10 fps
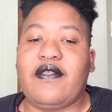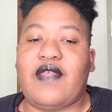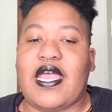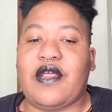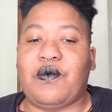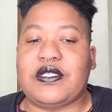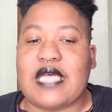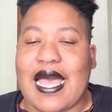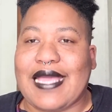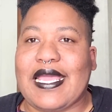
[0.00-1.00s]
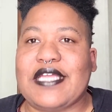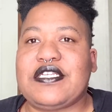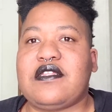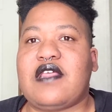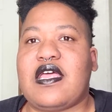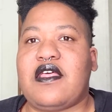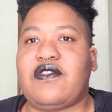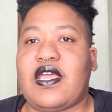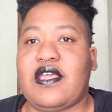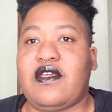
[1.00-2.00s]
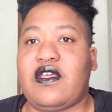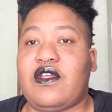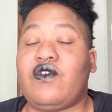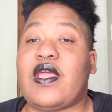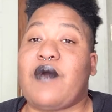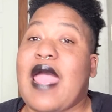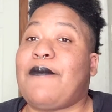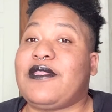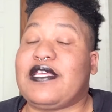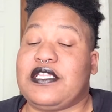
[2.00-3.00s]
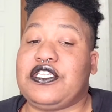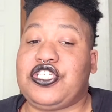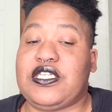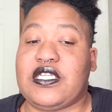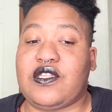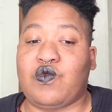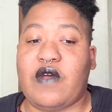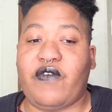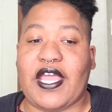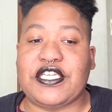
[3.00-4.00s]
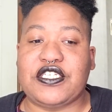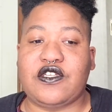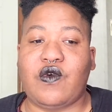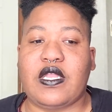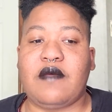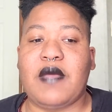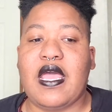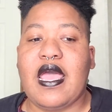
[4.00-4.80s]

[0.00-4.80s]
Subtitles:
that it was eye-catching, that they were happy that she did the rough edges on them,